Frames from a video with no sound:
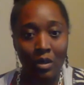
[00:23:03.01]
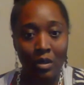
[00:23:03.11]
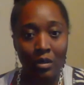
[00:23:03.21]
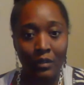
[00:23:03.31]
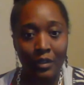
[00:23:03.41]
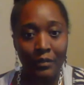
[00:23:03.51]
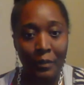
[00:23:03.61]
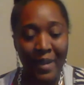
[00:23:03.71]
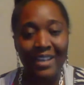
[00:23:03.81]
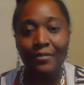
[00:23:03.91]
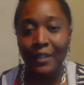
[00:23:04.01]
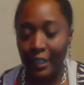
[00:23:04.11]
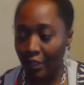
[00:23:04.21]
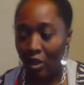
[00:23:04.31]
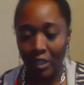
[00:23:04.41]
uh, the, the benefit
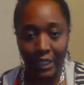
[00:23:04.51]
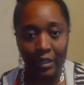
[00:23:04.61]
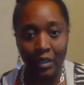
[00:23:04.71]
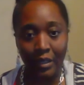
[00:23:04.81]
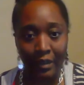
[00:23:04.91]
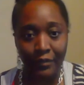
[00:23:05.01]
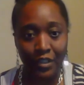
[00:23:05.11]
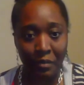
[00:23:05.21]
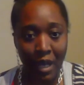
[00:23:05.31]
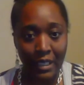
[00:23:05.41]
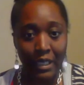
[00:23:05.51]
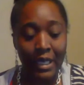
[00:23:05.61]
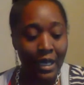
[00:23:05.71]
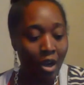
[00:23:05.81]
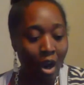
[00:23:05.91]
that garlic uh, gives to the body.
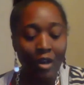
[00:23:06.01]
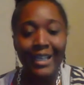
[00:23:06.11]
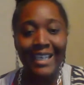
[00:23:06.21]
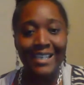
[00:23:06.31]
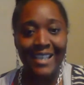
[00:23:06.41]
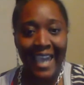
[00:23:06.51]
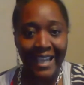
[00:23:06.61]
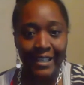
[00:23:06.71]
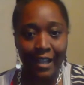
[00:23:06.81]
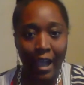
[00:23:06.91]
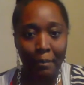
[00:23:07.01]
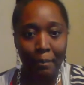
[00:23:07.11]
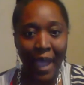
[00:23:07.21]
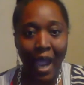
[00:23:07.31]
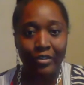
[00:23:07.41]
Garlic is
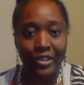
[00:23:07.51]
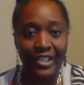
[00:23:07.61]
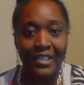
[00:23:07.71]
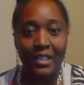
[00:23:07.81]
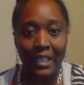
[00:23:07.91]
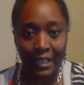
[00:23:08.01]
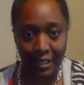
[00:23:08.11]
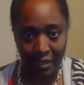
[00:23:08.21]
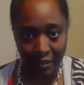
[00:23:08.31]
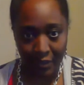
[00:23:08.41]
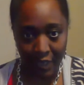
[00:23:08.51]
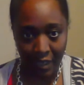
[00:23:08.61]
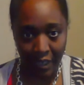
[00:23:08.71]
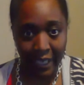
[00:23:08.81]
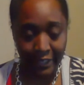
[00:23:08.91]
anti-parasitic,
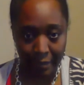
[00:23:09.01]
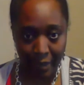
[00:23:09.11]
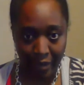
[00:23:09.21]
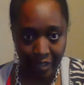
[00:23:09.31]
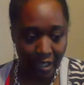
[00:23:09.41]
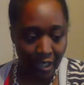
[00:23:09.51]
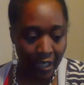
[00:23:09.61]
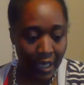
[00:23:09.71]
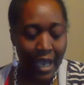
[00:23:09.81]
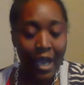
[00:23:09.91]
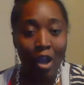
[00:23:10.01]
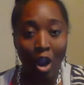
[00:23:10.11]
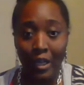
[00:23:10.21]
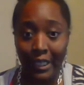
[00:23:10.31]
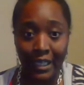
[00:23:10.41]
okay? Anti-parasitic.
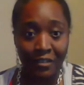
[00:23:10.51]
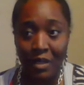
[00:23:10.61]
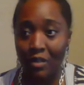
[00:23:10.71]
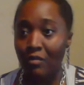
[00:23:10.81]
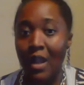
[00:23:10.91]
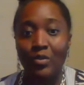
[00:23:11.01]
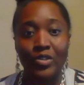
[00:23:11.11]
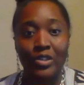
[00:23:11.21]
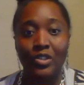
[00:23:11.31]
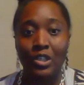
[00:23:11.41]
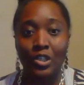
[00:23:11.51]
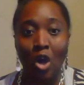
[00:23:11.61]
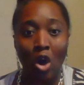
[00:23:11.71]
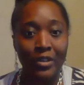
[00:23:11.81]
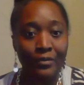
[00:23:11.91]
Garlic has been around since the
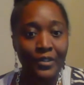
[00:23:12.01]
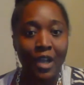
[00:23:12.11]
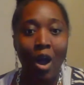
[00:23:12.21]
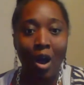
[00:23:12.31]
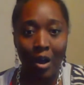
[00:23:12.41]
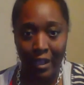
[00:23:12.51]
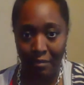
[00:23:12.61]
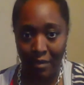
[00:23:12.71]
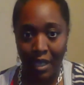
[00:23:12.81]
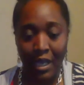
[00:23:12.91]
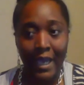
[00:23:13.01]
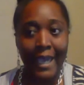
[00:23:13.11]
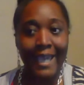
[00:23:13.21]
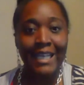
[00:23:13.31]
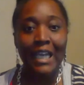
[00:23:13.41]
dawn of time.
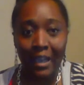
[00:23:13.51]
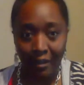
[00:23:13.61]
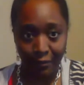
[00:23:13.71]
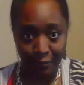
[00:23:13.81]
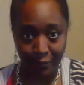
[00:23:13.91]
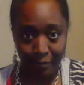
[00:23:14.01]
And if,